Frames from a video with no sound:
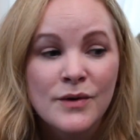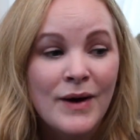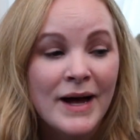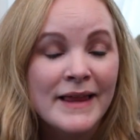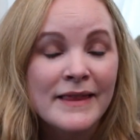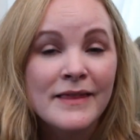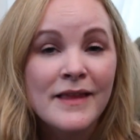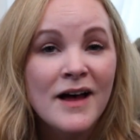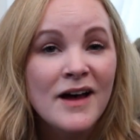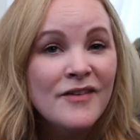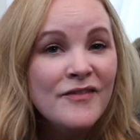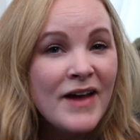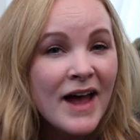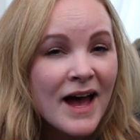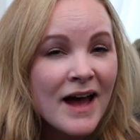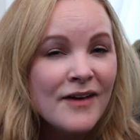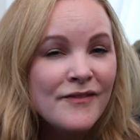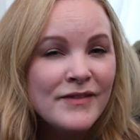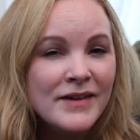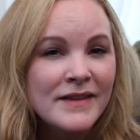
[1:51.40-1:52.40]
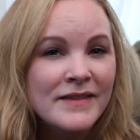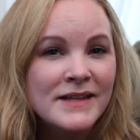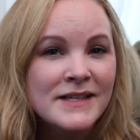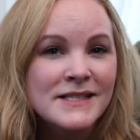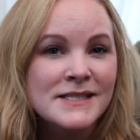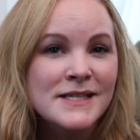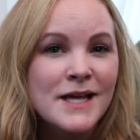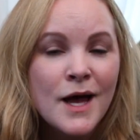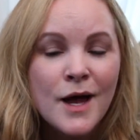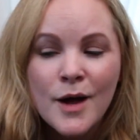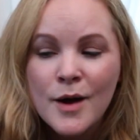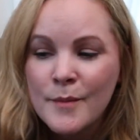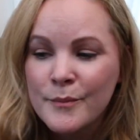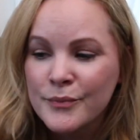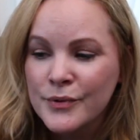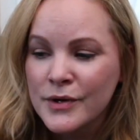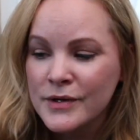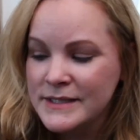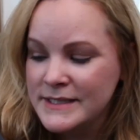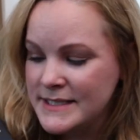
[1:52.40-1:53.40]
So I love having this
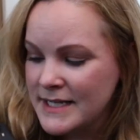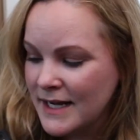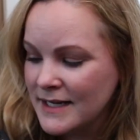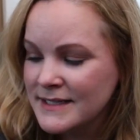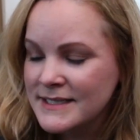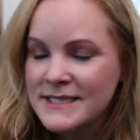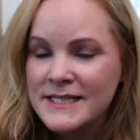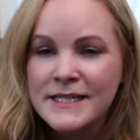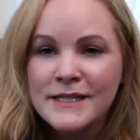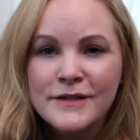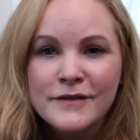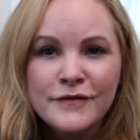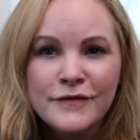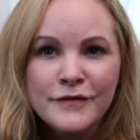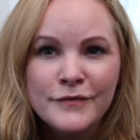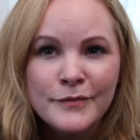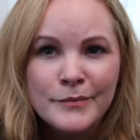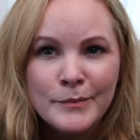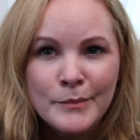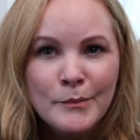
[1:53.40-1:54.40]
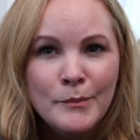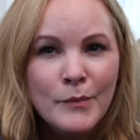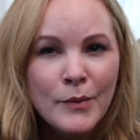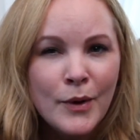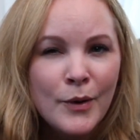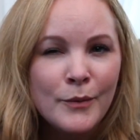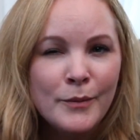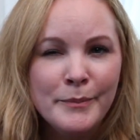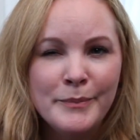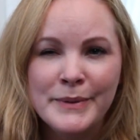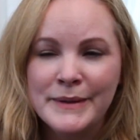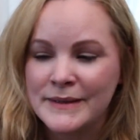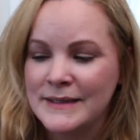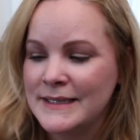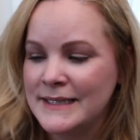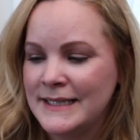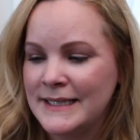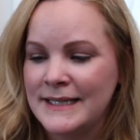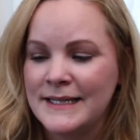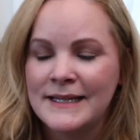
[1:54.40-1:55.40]
productive
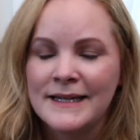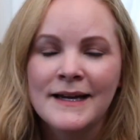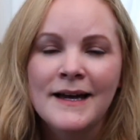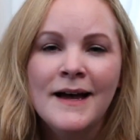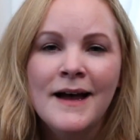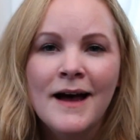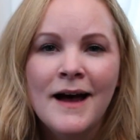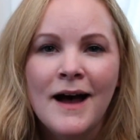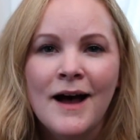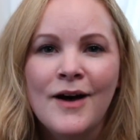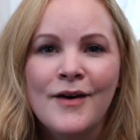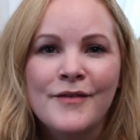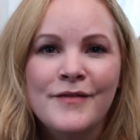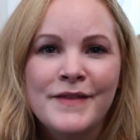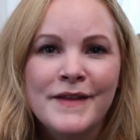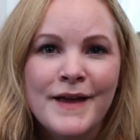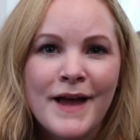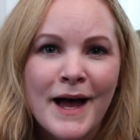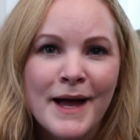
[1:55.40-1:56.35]
mobility of the